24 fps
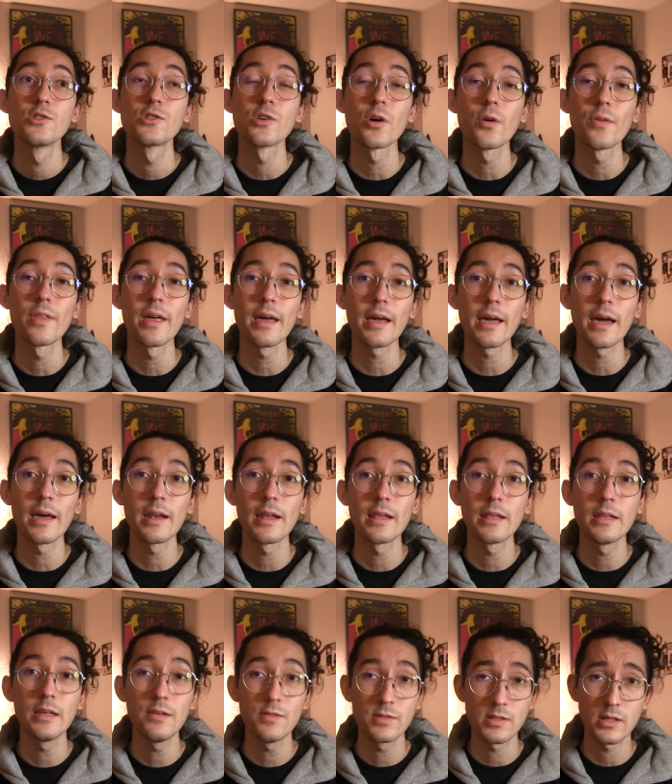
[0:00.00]
So that kind of
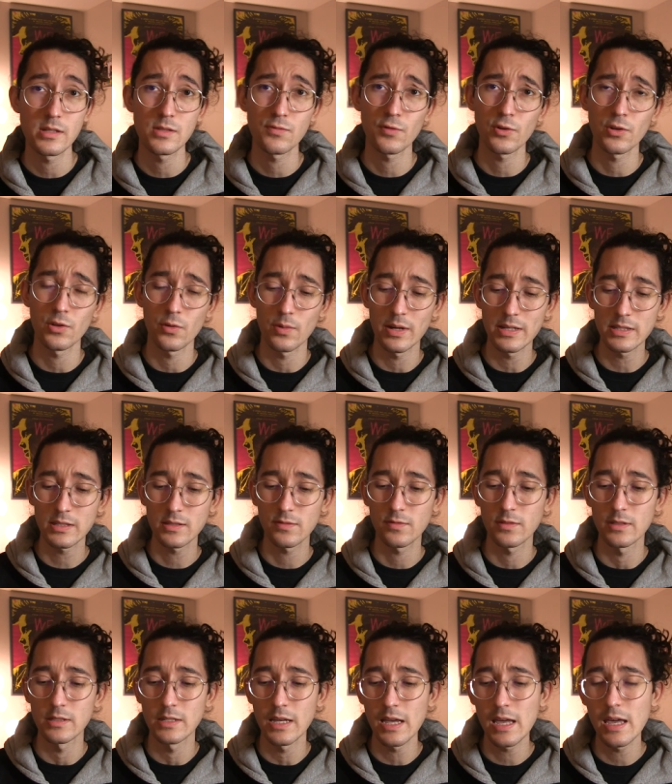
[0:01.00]
leaves us for the rest of
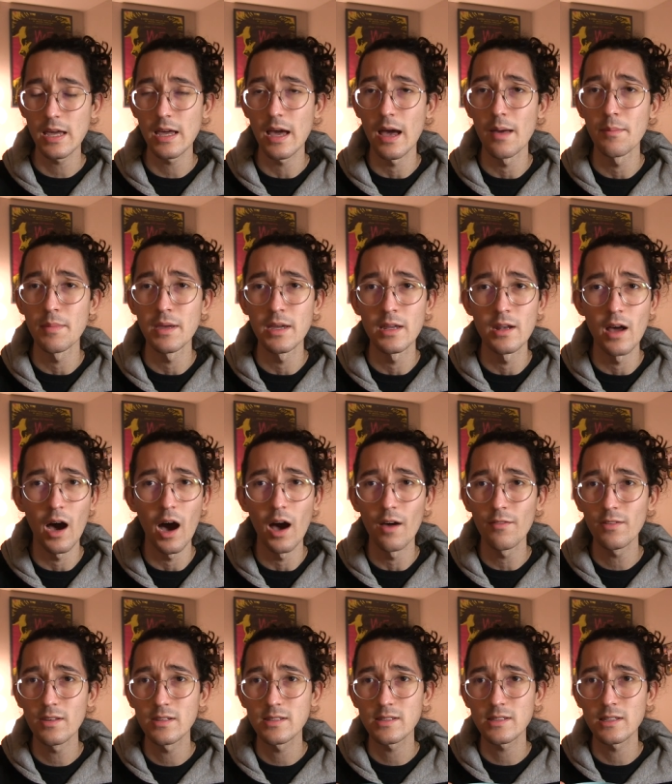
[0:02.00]
the day. I mean,
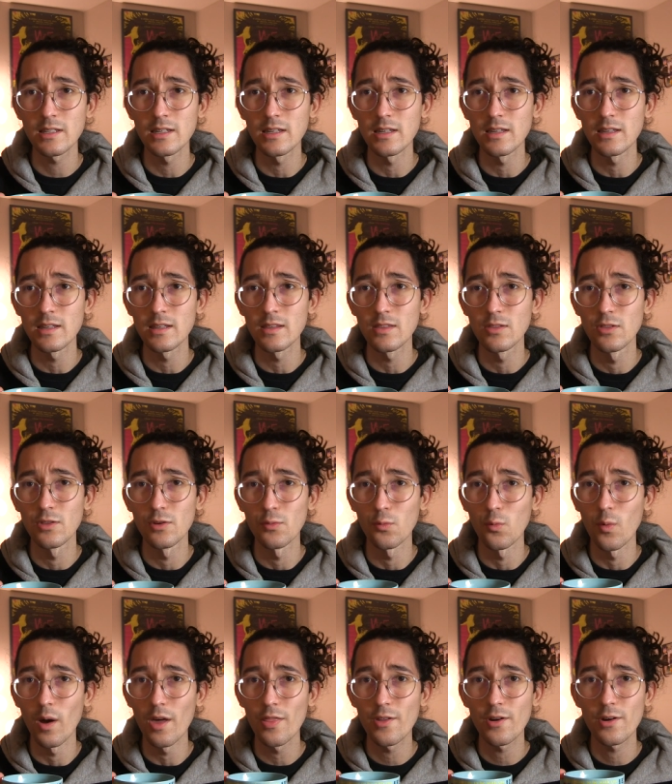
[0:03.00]
obviously, the
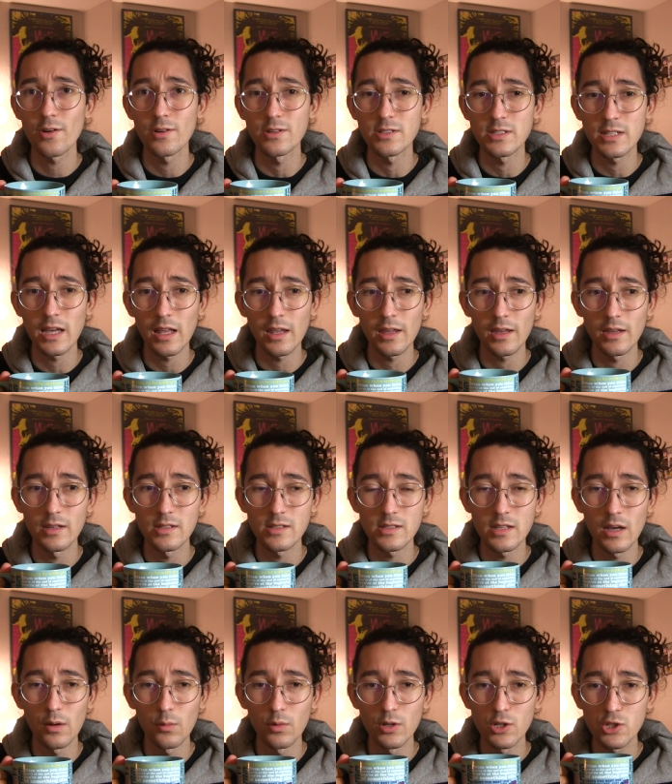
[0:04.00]
weather is telling us
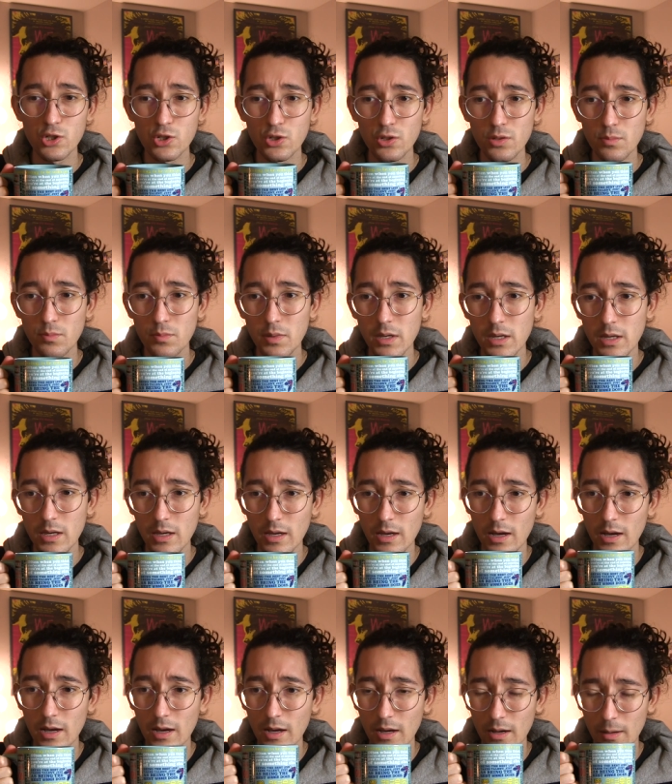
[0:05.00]
that we should be,
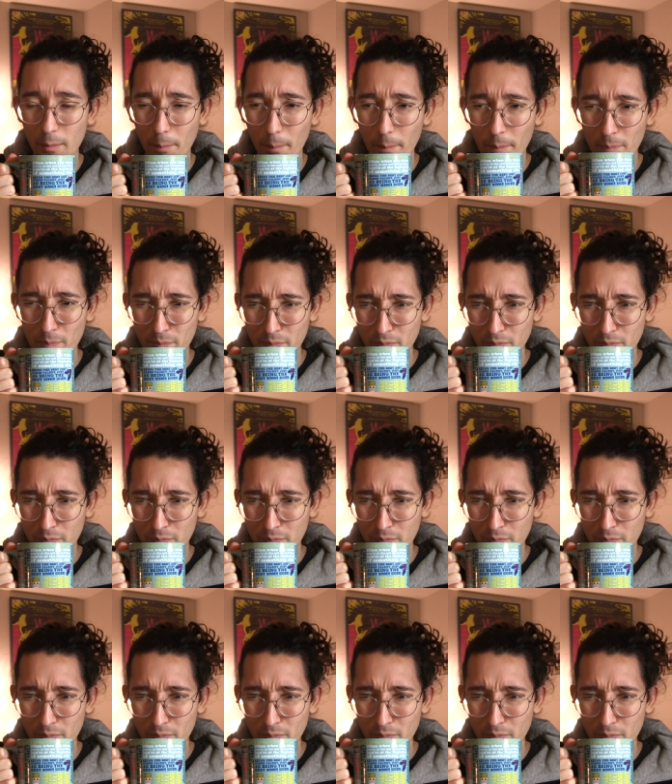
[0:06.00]
um,